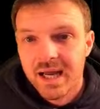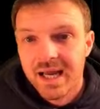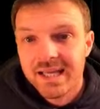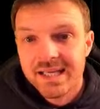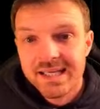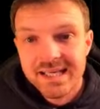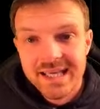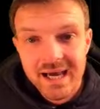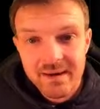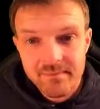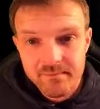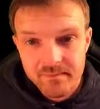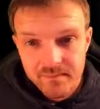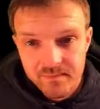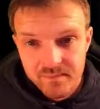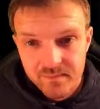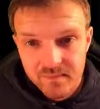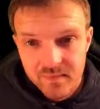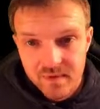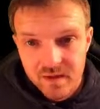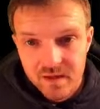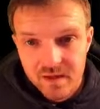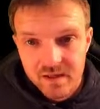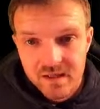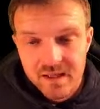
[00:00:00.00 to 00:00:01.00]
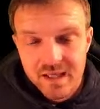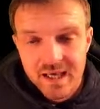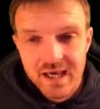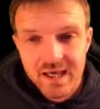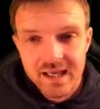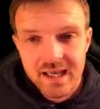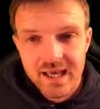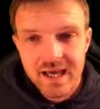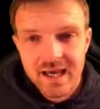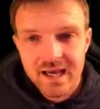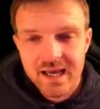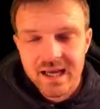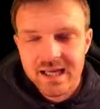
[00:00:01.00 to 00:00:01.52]
Yep.
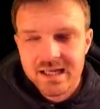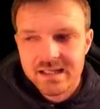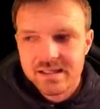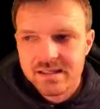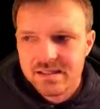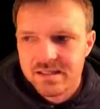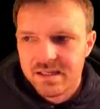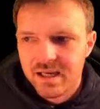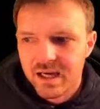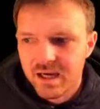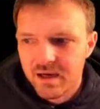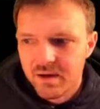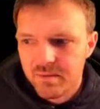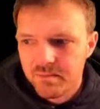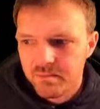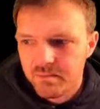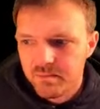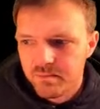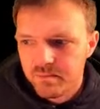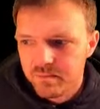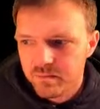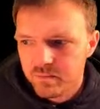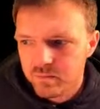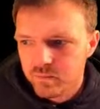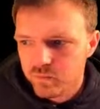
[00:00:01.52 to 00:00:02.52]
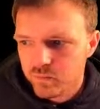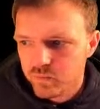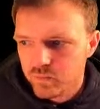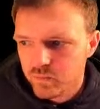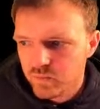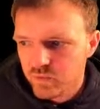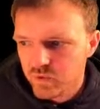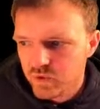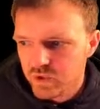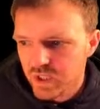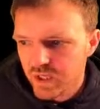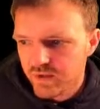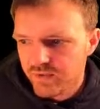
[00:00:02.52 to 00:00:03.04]
Yeah, it's
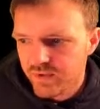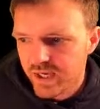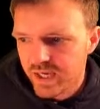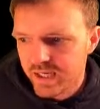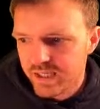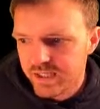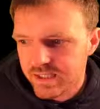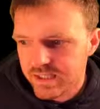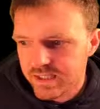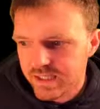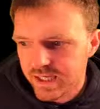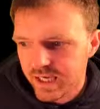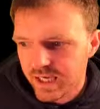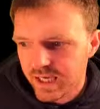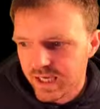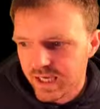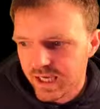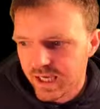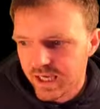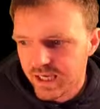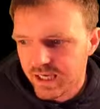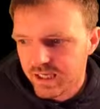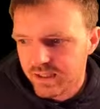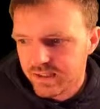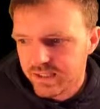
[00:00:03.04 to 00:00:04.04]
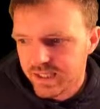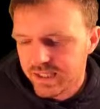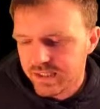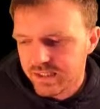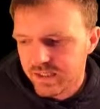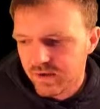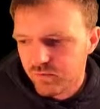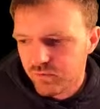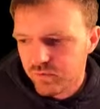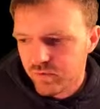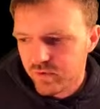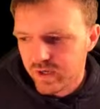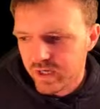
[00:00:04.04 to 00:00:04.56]
there's
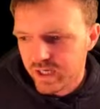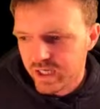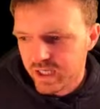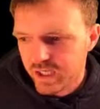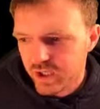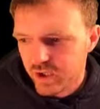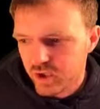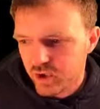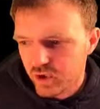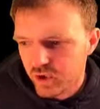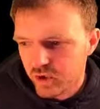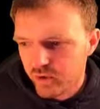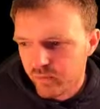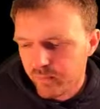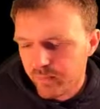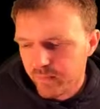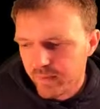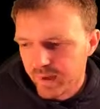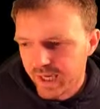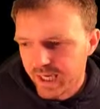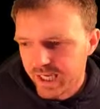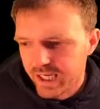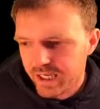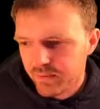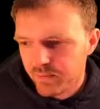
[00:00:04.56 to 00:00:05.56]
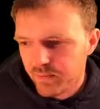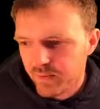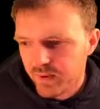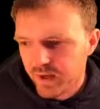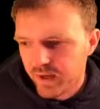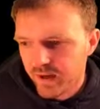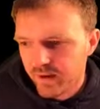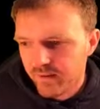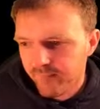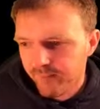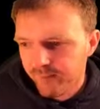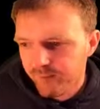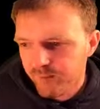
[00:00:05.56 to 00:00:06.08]
a really good
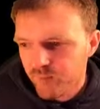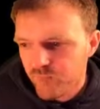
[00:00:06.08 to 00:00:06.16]
paper.